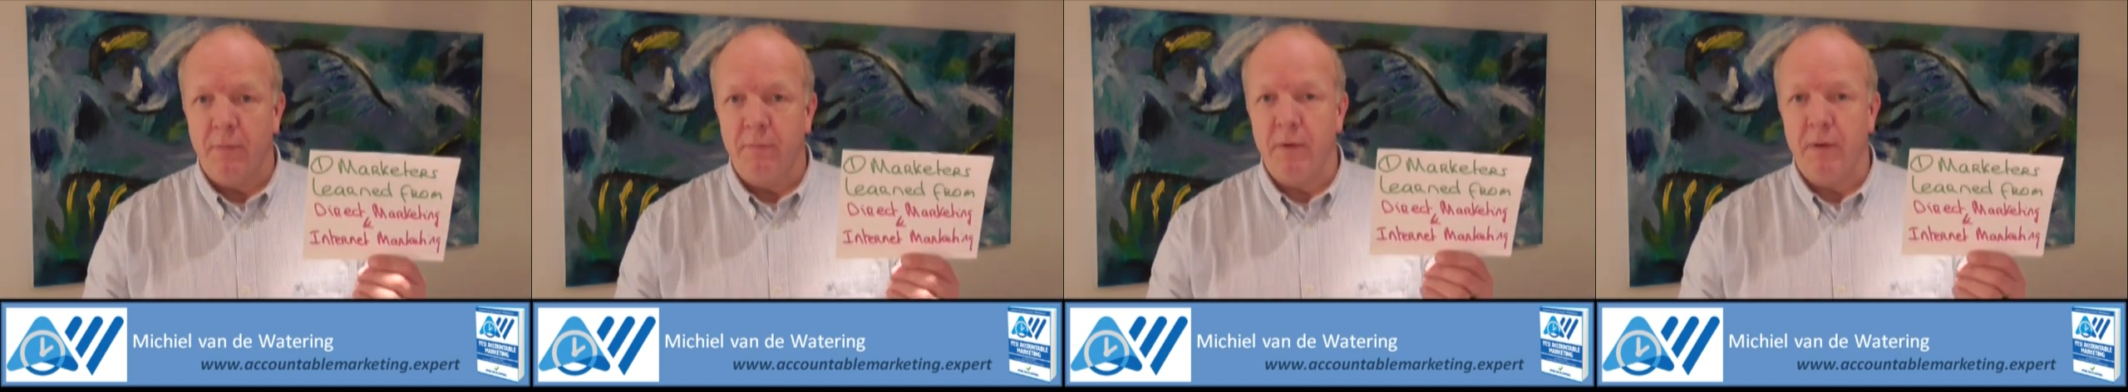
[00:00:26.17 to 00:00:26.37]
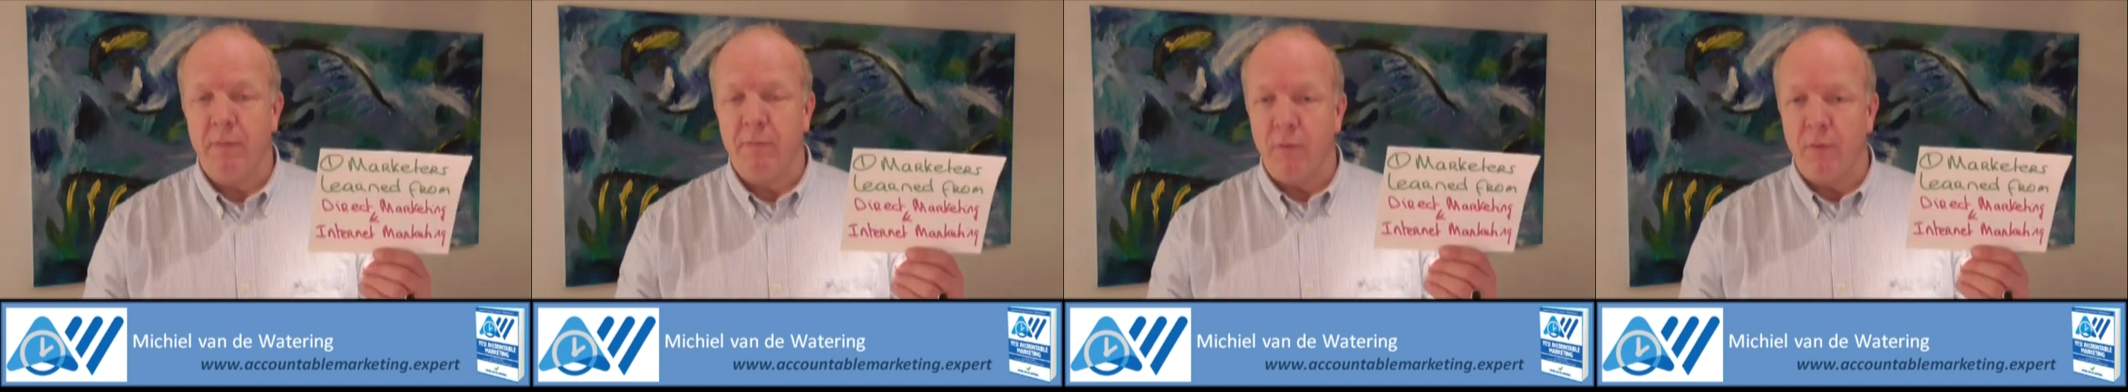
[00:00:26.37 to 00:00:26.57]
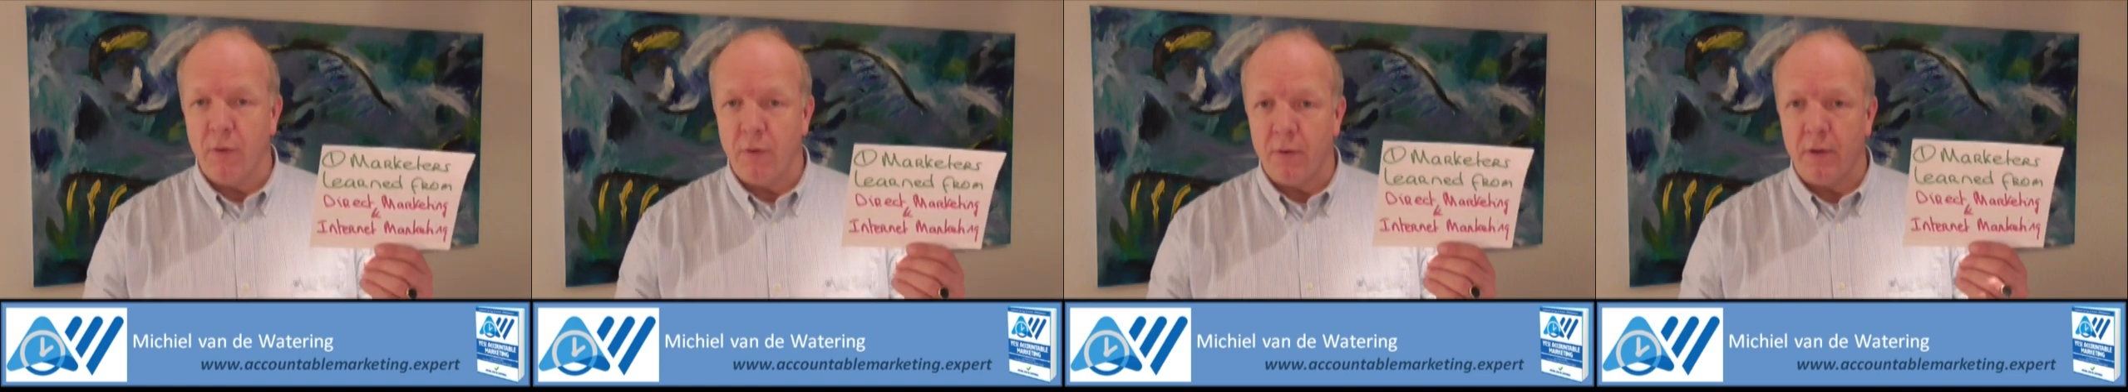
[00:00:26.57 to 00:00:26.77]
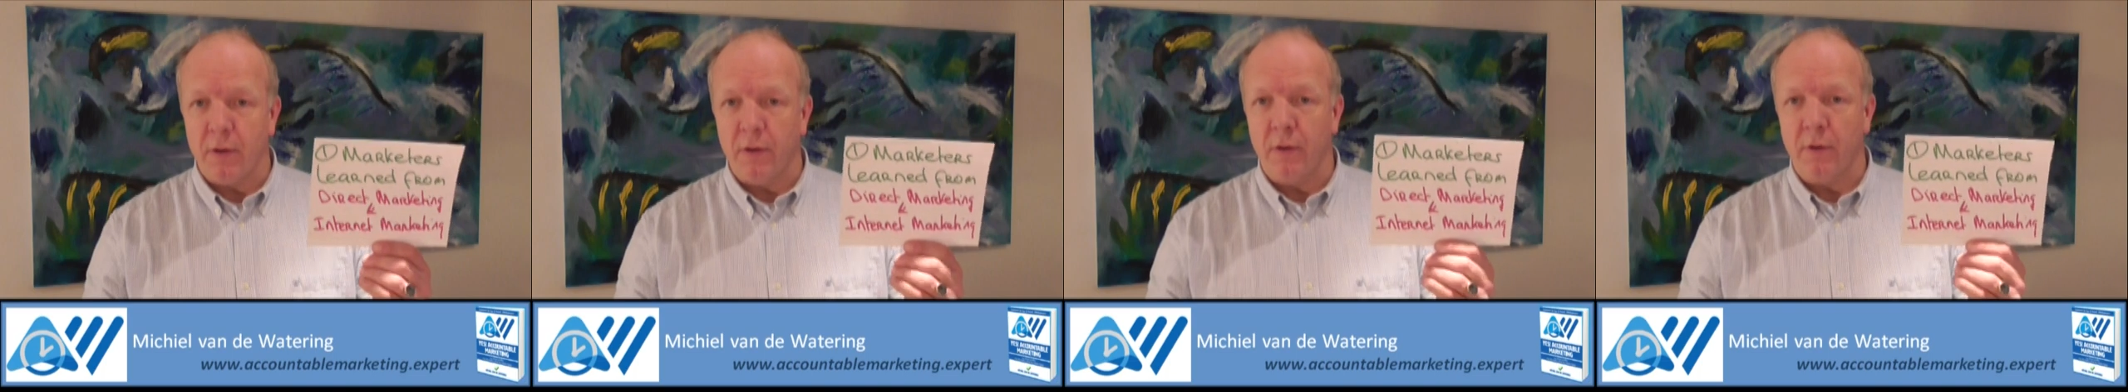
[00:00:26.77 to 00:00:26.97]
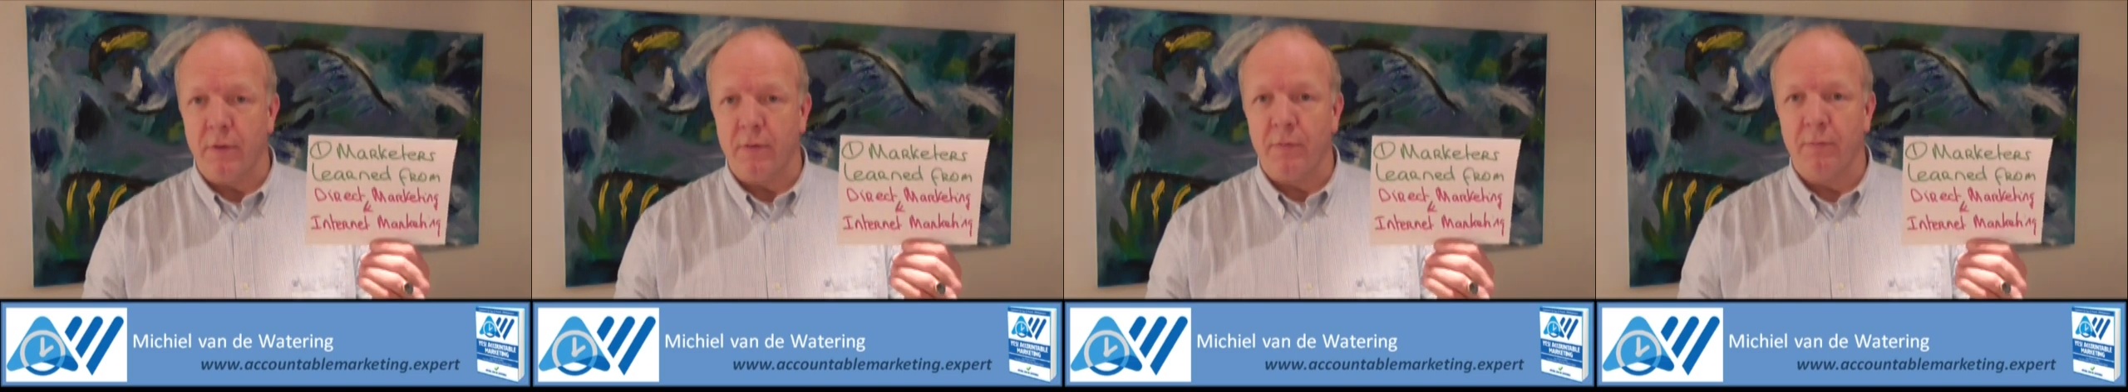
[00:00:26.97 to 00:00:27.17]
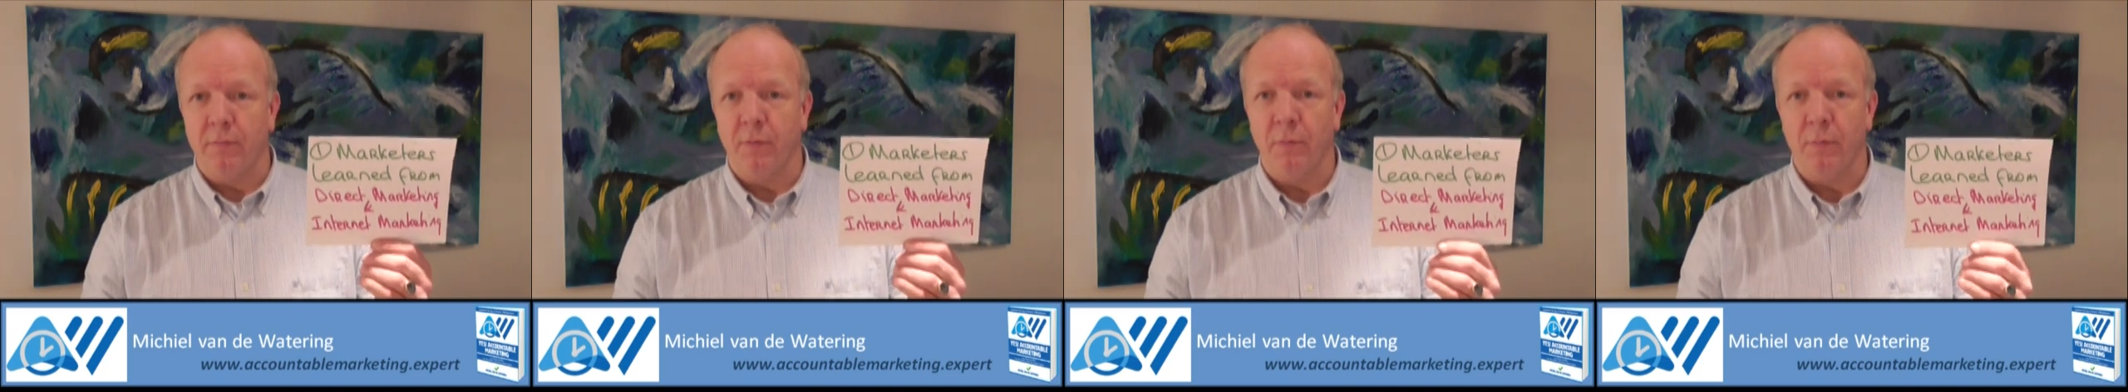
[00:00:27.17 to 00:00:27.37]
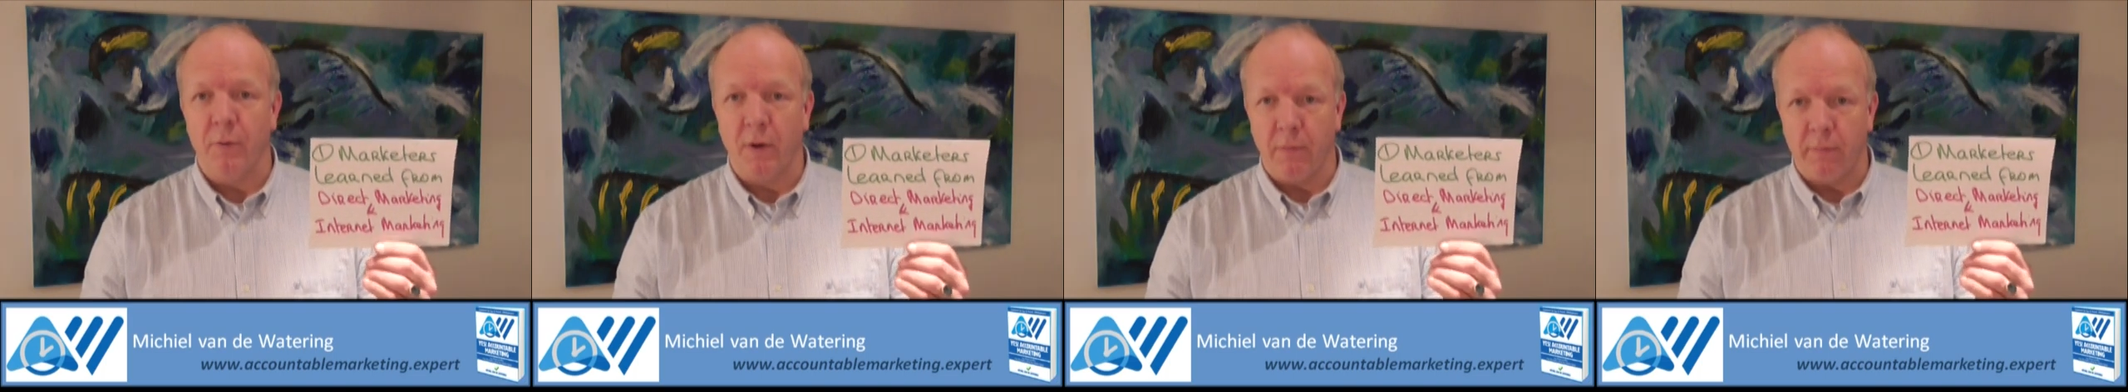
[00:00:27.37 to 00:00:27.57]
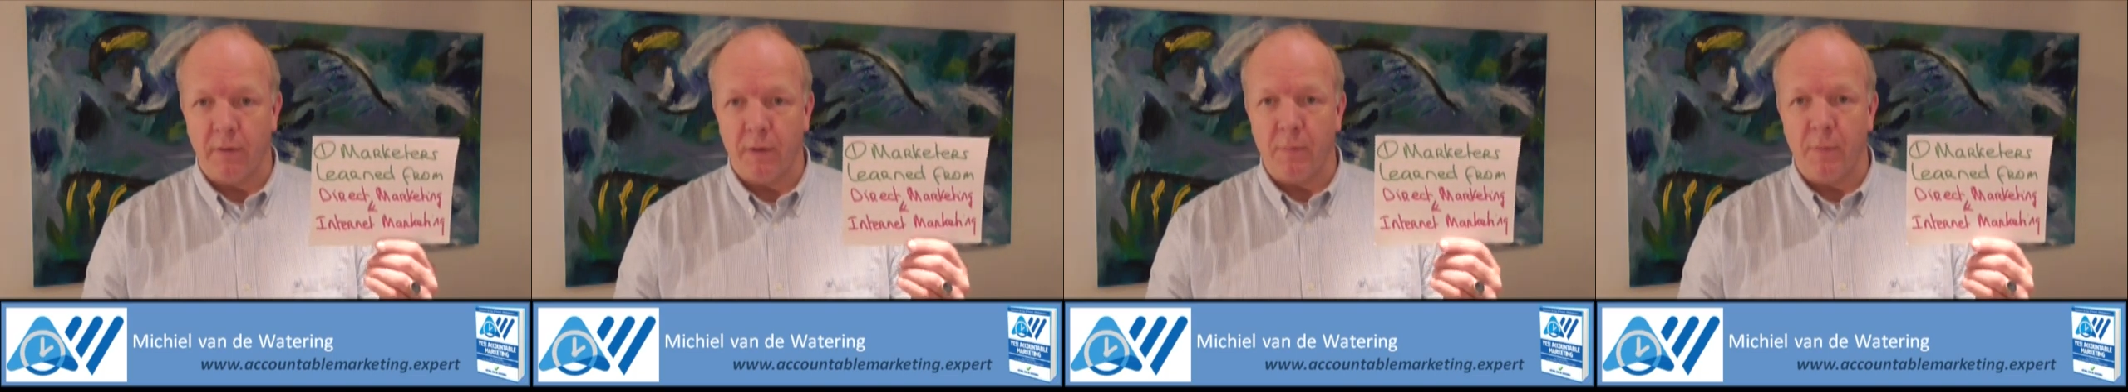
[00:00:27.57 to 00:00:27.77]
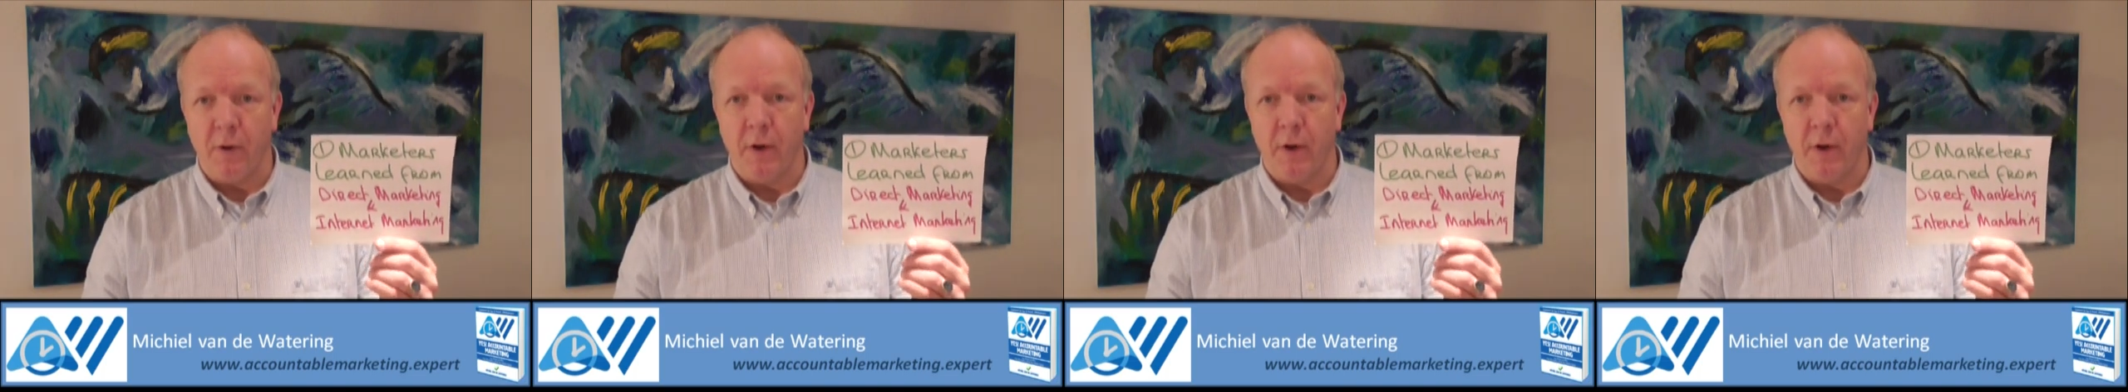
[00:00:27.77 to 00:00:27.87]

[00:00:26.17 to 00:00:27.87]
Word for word: We have learned a lot from direct